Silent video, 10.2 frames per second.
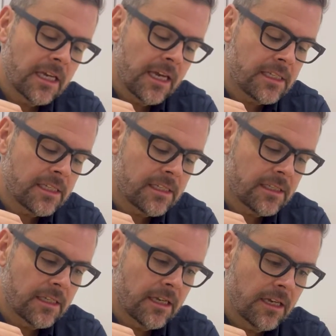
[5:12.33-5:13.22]
it's
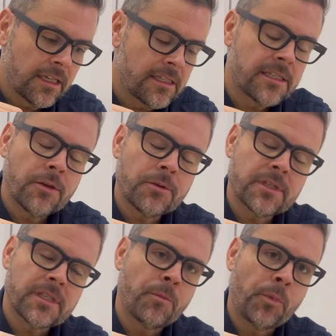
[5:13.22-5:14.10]
so
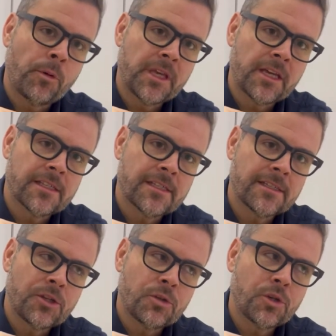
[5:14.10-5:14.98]
simple
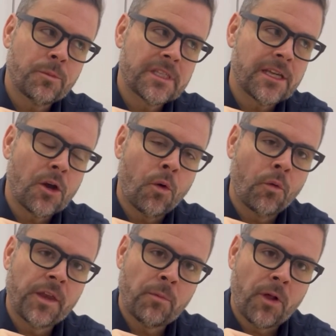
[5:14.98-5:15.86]
because YouTube is the
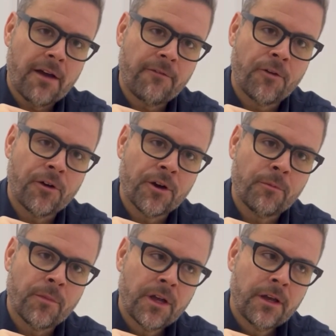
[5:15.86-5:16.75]
only
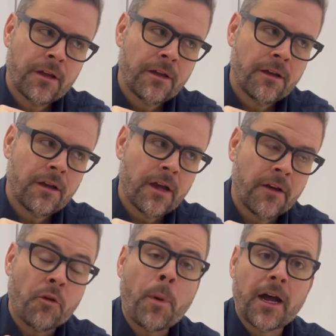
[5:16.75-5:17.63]
platform
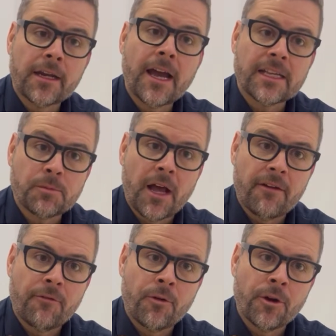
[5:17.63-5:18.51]
of a podcast
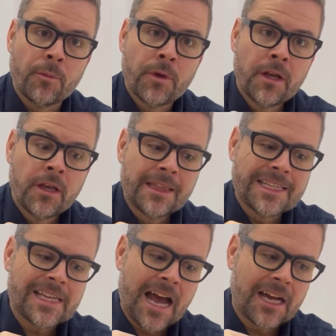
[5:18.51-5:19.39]
platform
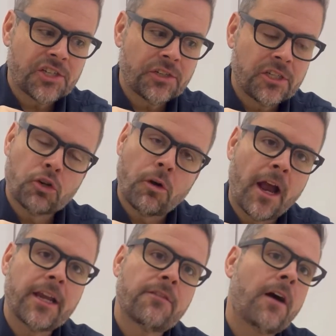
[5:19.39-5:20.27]
that's actually
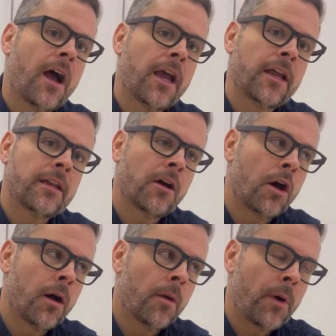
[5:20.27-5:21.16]
trying to find
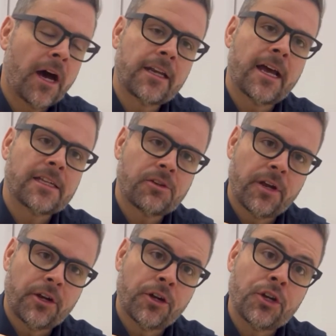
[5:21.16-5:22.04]
a podcast
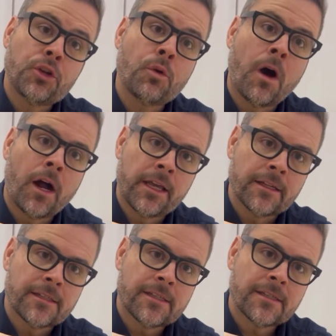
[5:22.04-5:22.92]
creator a new
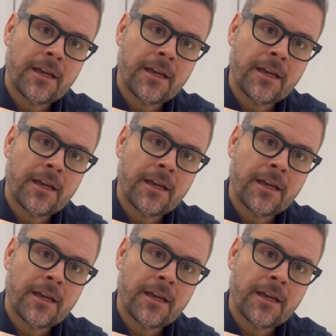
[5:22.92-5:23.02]
audience.